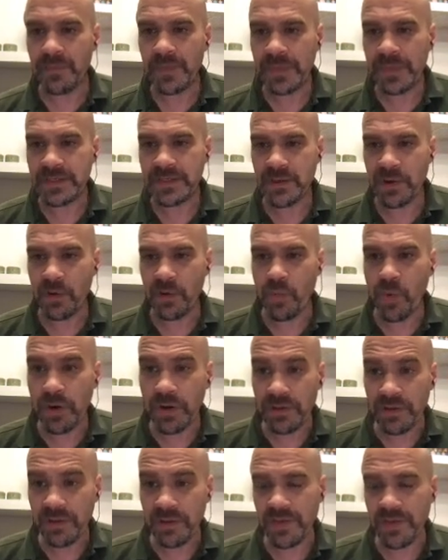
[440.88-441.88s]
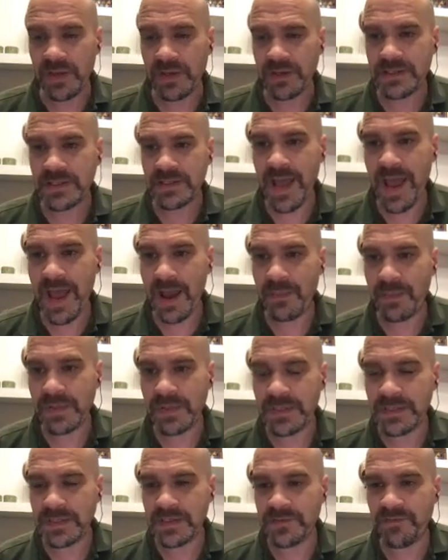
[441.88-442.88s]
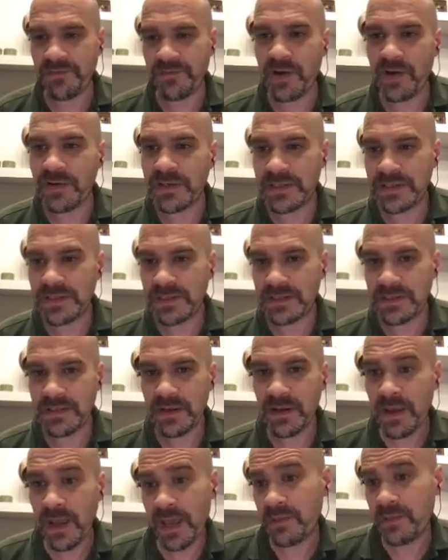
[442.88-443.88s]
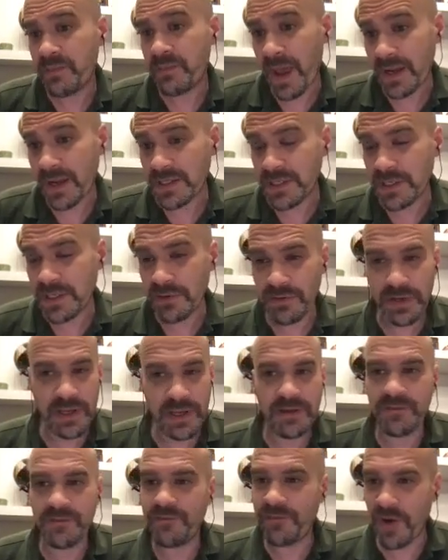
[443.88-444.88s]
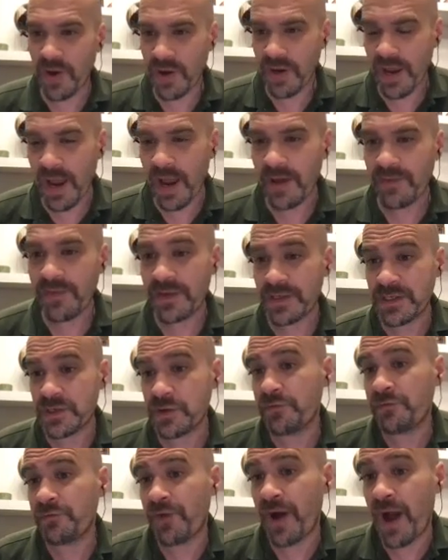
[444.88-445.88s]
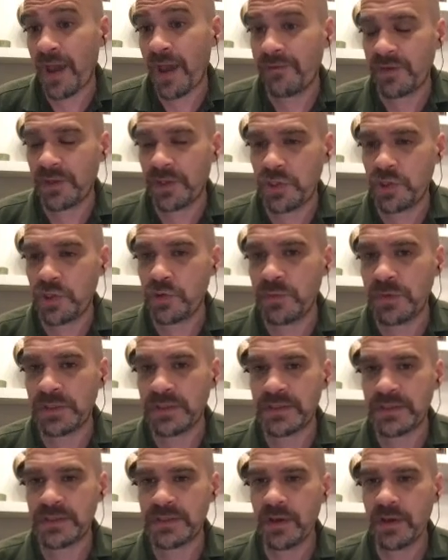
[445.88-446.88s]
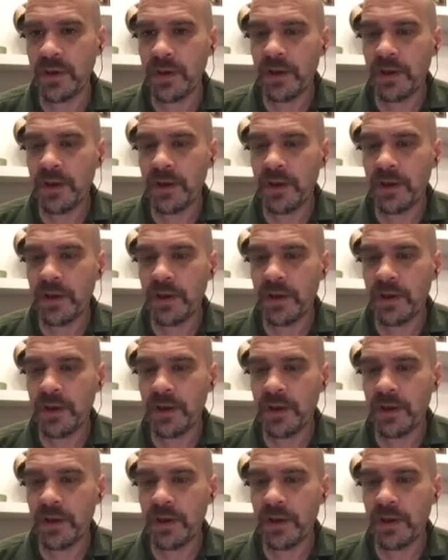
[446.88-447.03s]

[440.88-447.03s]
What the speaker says: So one of the things that happens is viruses and bacteria and fungi that survive in humans